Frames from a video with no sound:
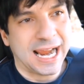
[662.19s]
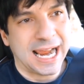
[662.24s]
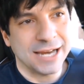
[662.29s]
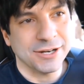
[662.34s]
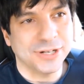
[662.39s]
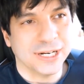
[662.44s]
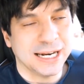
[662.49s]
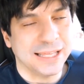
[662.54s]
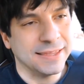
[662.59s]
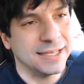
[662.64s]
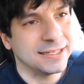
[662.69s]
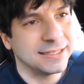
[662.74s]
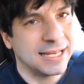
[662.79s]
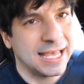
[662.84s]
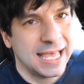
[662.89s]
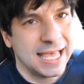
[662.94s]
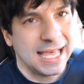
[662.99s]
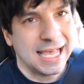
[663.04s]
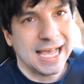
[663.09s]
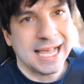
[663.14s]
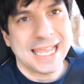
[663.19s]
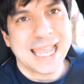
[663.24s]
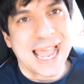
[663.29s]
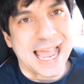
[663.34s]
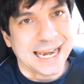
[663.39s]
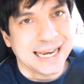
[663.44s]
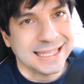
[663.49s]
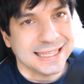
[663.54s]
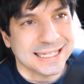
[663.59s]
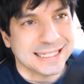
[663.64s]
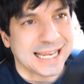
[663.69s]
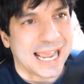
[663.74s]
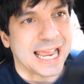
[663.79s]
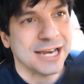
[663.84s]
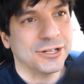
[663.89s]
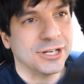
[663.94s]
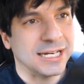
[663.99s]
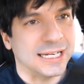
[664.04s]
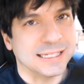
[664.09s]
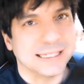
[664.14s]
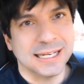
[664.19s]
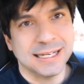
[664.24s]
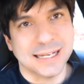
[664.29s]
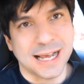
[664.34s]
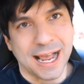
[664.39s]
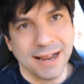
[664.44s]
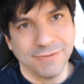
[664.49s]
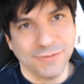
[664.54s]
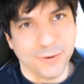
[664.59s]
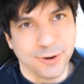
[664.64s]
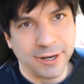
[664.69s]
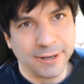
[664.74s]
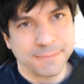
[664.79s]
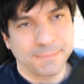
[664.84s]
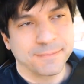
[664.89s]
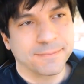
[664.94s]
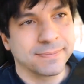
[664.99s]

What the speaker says: engine. And this, again, this engine is to die for.